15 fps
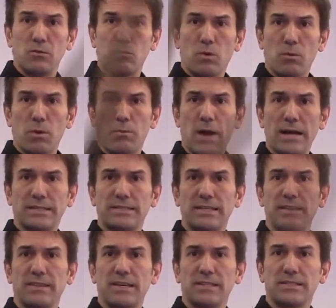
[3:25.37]
When we're
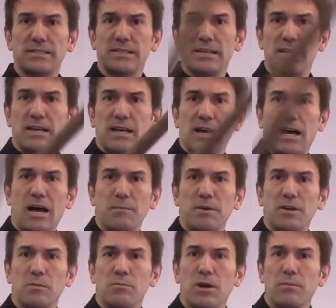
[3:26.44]
practicing this, I'm
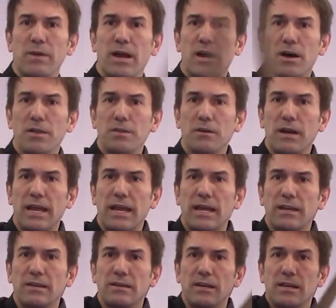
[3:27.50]
going to bring my other
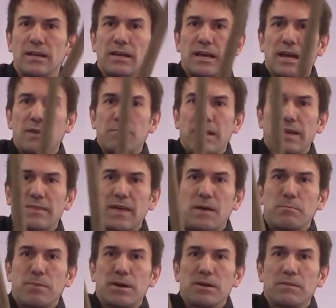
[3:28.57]
hand and make
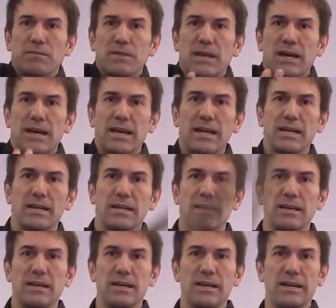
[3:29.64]
that butterfly
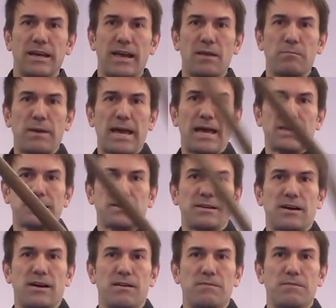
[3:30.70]
and pass it
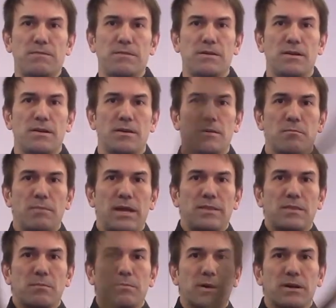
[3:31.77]
off. Make
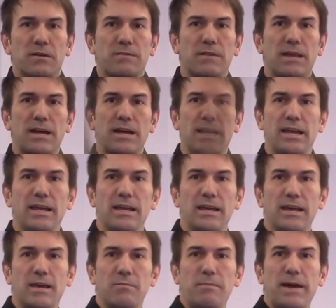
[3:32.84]
the butterfly
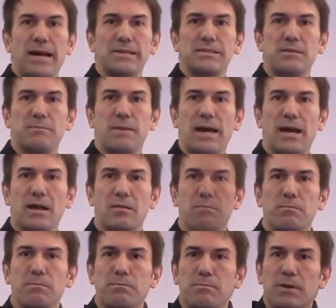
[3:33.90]
and pass it back.
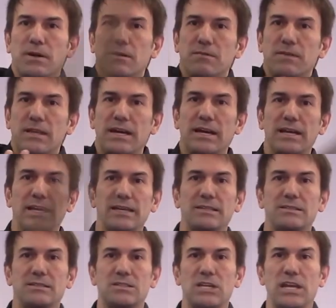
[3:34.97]
Butterfly
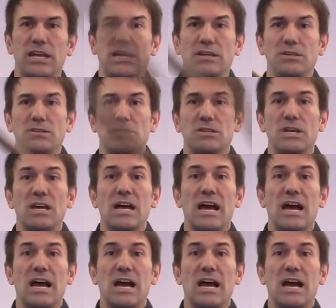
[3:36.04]
exchange.